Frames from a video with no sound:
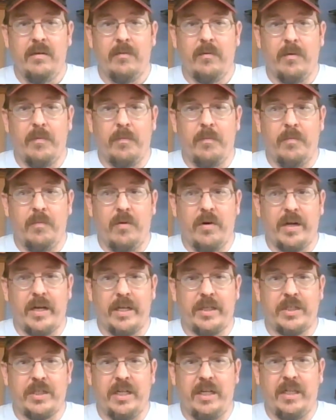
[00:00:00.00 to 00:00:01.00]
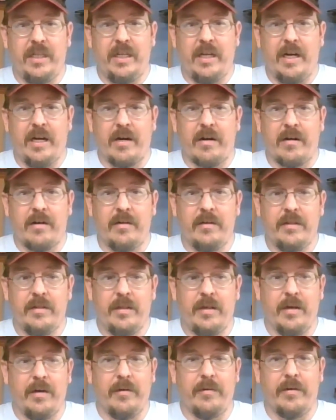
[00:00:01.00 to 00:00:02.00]
We'll get you in the air.
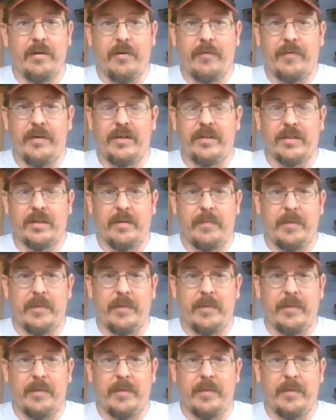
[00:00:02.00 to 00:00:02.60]
No reason